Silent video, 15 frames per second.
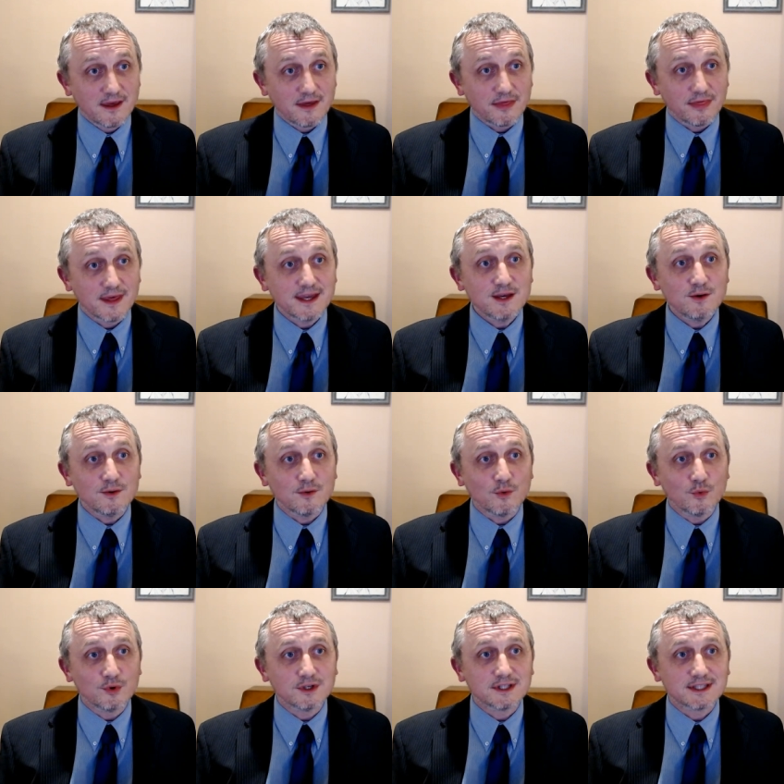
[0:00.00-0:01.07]
they
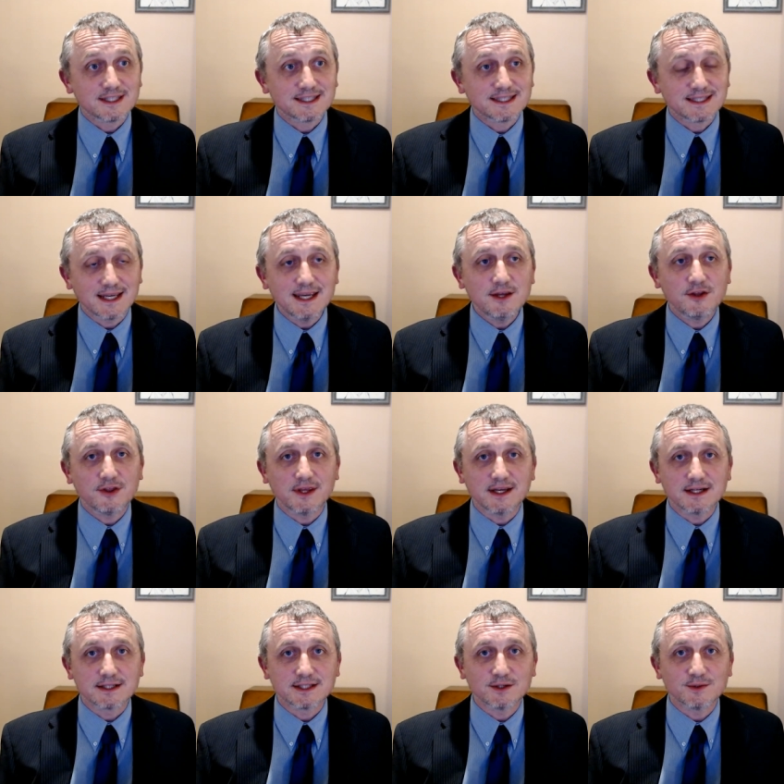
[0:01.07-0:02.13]
would say
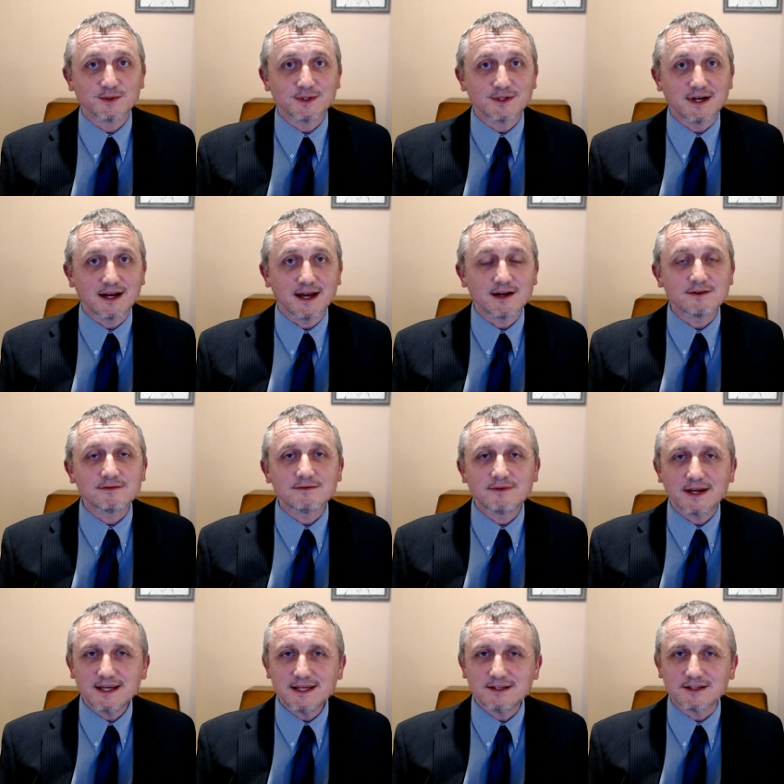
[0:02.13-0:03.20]
things that were
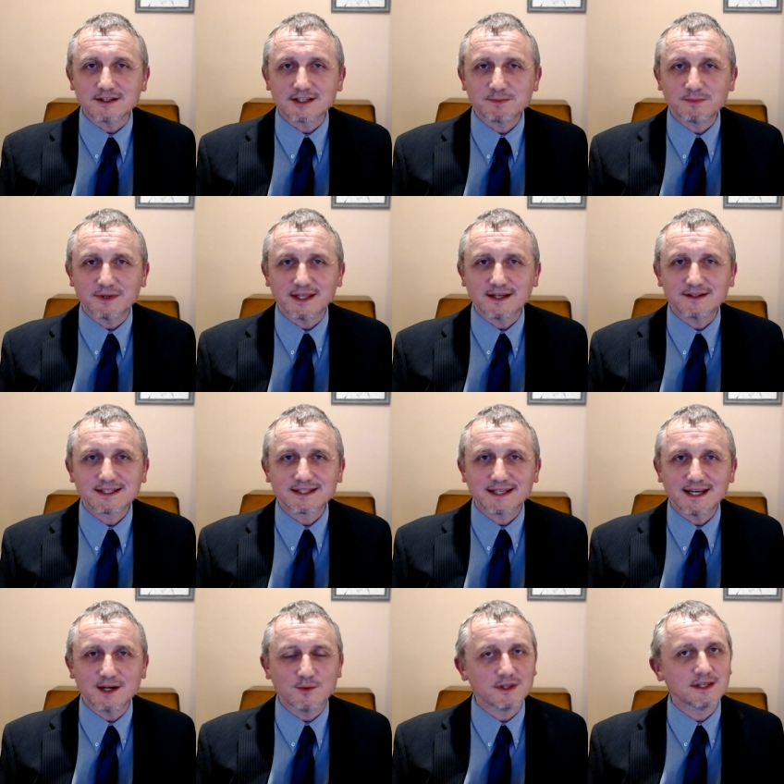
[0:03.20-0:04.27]
outrageous, but they'd
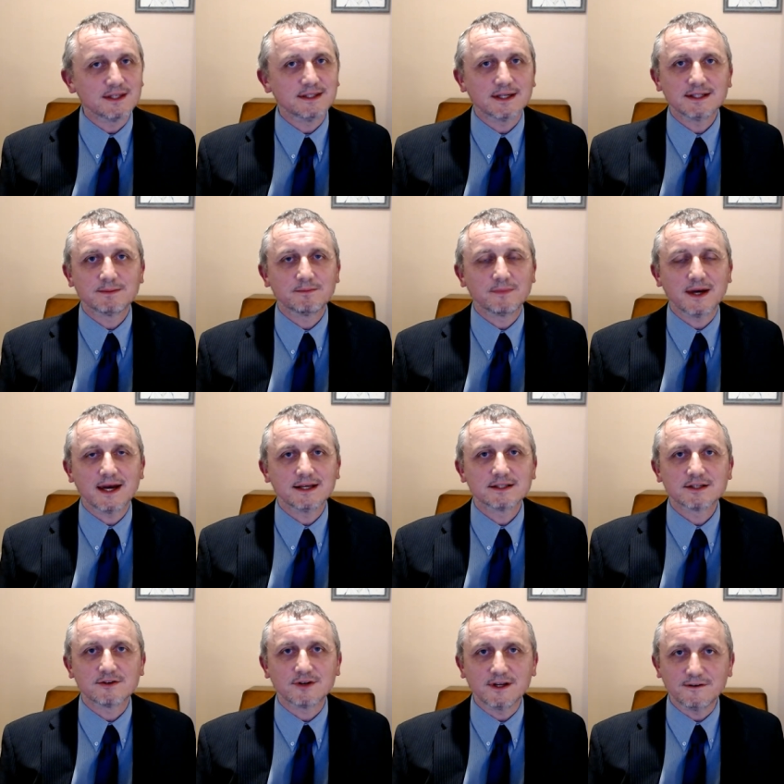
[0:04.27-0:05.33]
say it with a deadpan
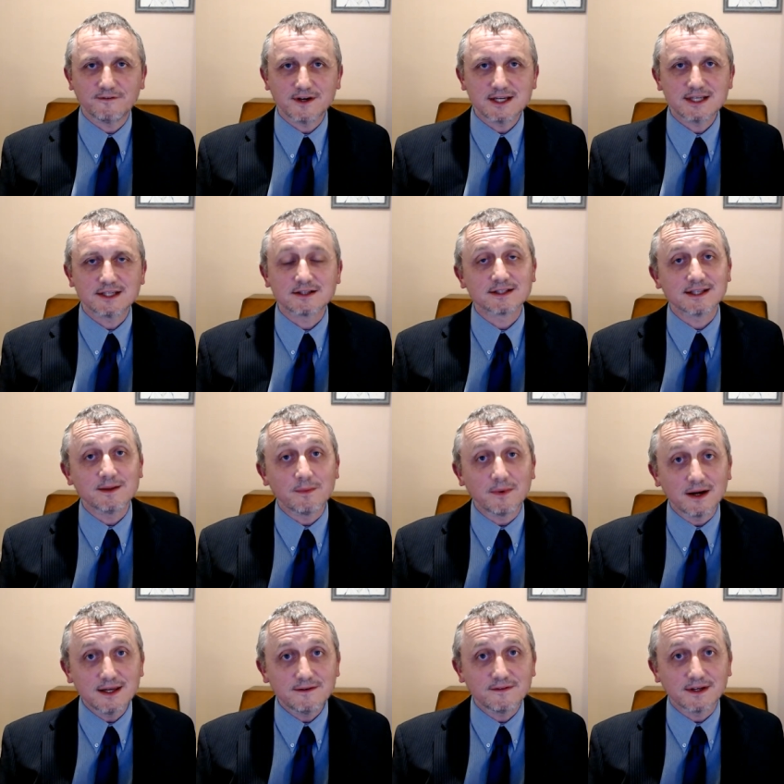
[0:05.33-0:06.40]
straight face because they
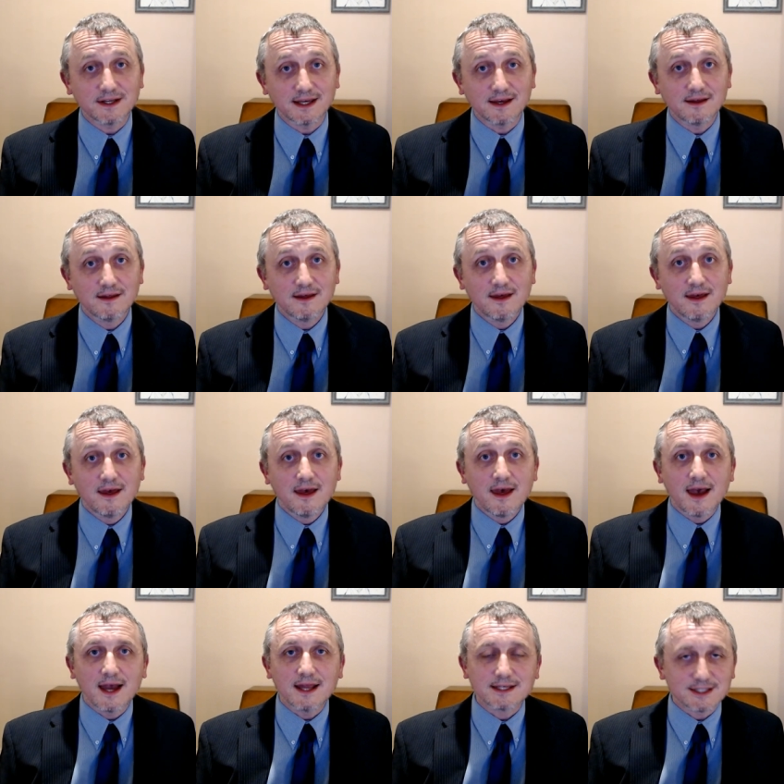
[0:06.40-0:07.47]
believed it
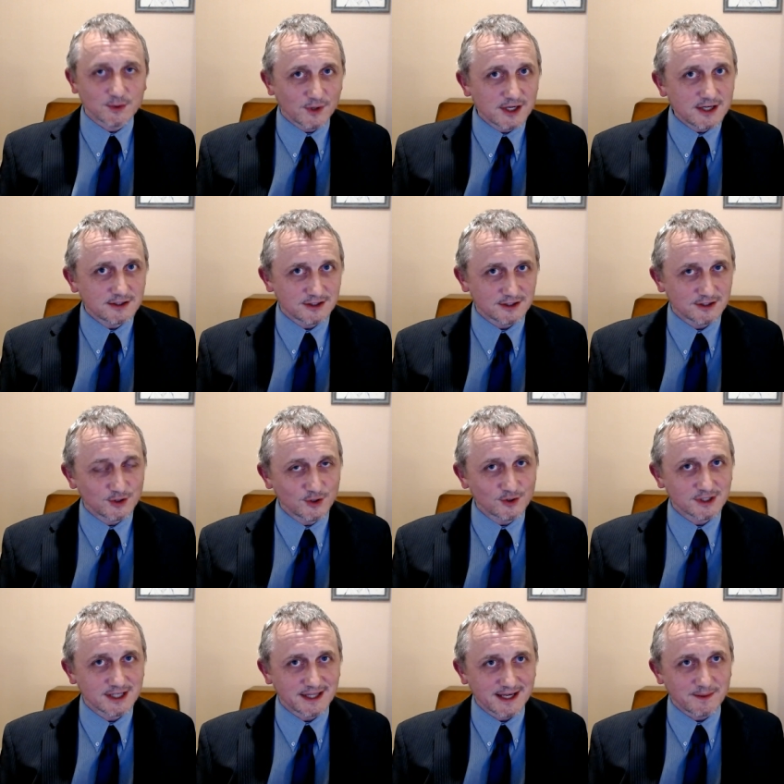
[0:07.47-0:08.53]
and so I used to
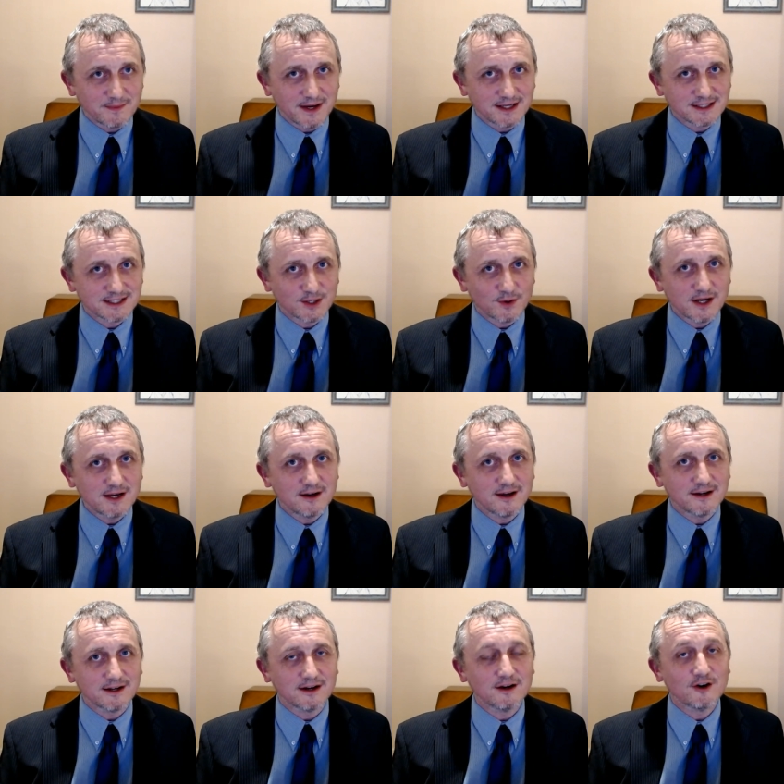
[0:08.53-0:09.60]
talk to them, and so I
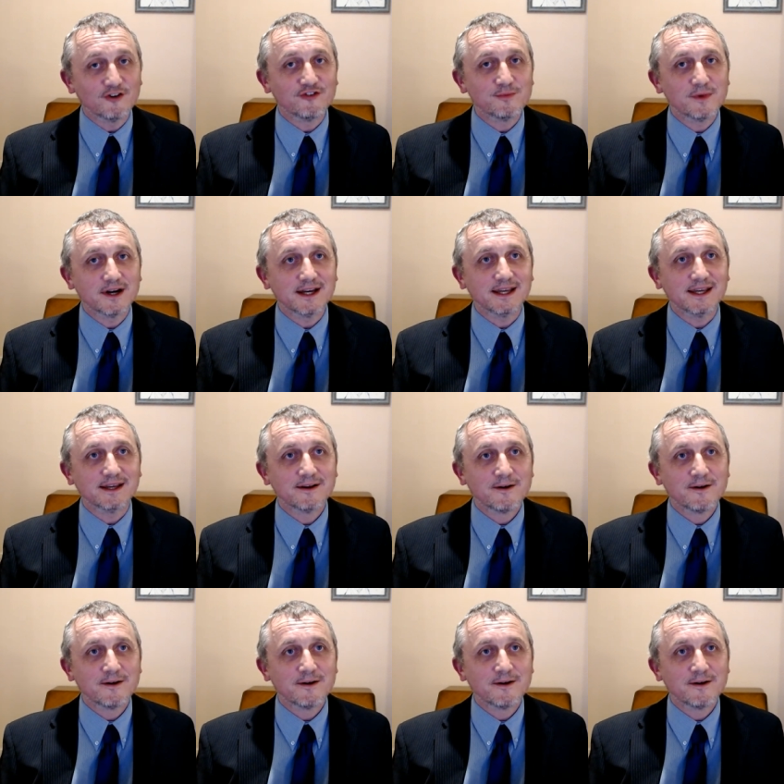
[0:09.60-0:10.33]
learned a lot of my